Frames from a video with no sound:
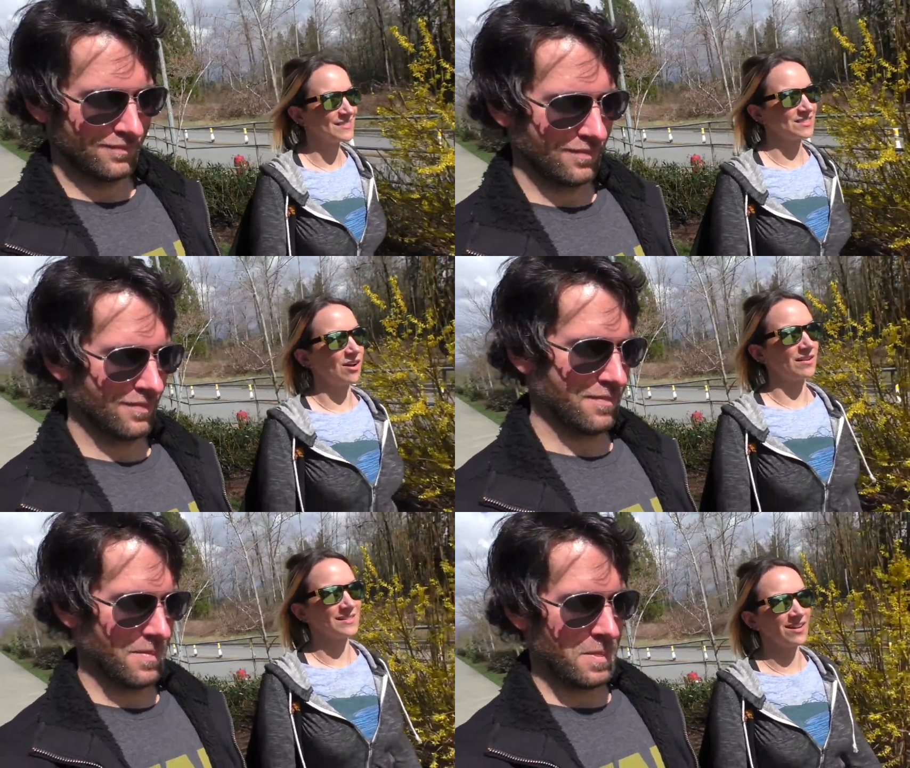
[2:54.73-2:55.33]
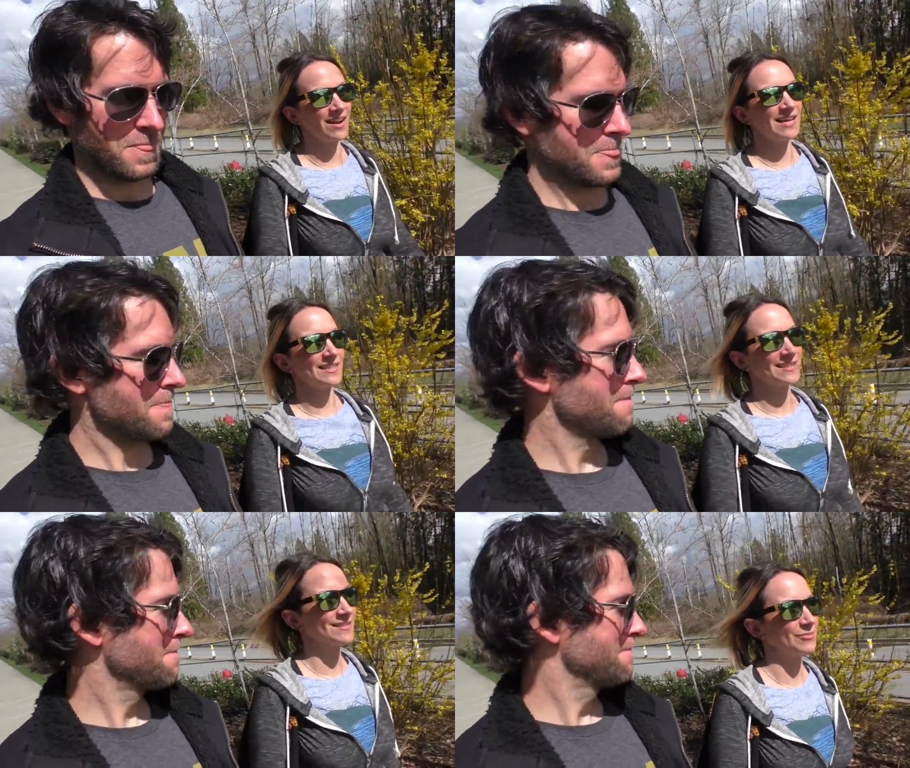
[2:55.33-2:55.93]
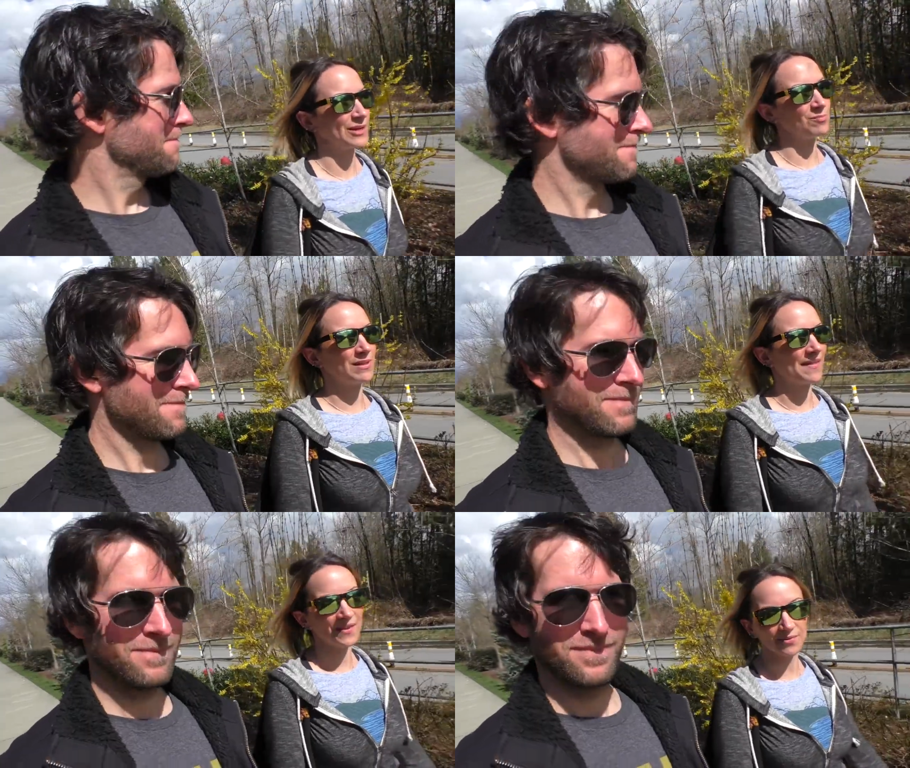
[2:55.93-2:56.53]
Speaker 1: It's not us. We don't
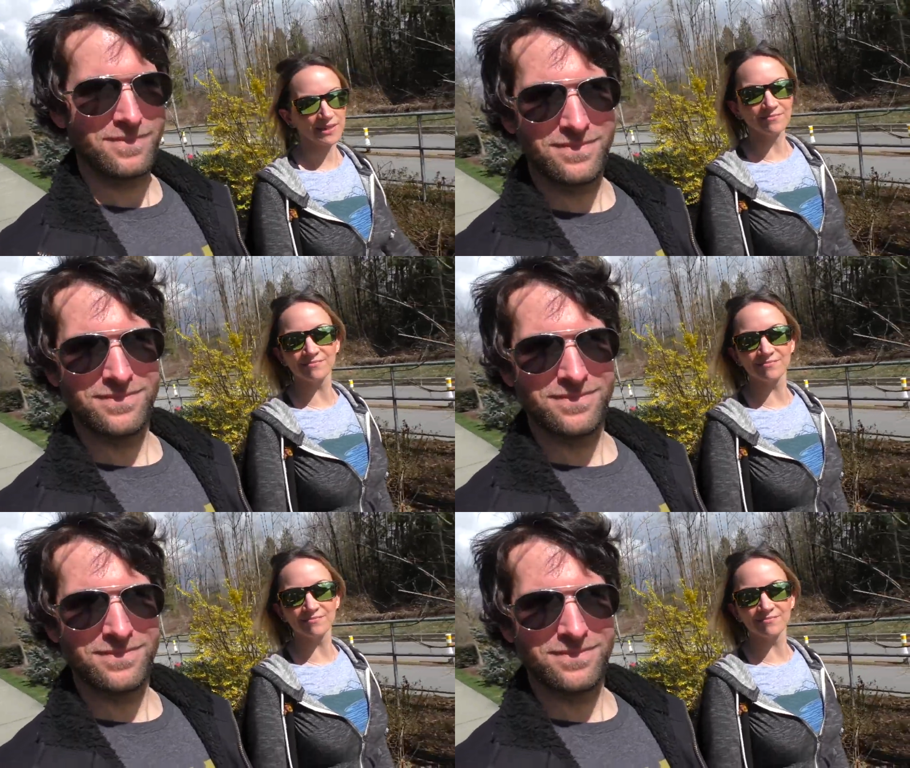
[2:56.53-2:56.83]
plan that way.